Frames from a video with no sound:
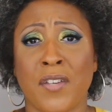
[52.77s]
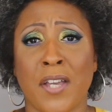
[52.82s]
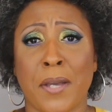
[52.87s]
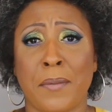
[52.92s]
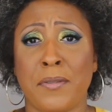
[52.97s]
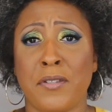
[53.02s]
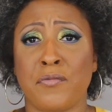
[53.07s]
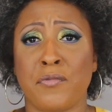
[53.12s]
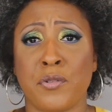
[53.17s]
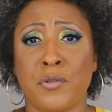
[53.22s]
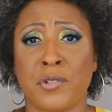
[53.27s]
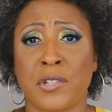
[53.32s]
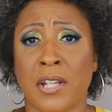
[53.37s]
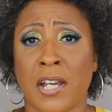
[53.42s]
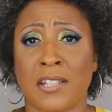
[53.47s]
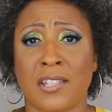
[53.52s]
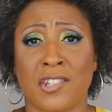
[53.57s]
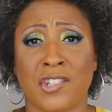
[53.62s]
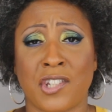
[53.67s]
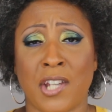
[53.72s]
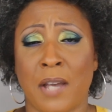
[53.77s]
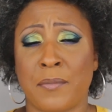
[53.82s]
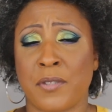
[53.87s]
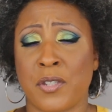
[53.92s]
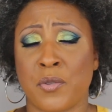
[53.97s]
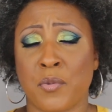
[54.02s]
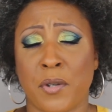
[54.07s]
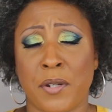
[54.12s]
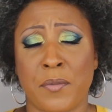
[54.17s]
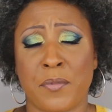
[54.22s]
V I B Rouge got to shop
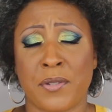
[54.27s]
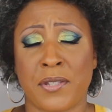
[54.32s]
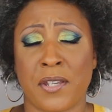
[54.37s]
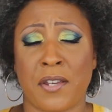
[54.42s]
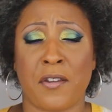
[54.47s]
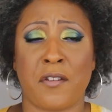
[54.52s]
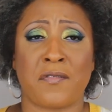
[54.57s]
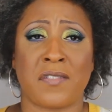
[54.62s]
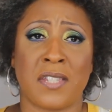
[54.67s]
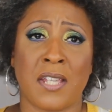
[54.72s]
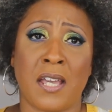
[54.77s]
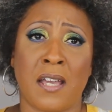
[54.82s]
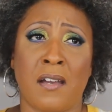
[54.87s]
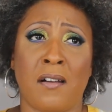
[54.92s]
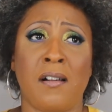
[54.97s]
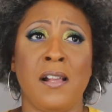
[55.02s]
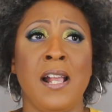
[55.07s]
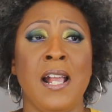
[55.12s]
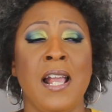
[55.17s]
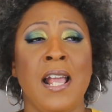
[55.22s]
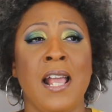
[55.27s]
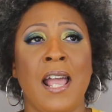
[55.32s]
the twenty percent off sale.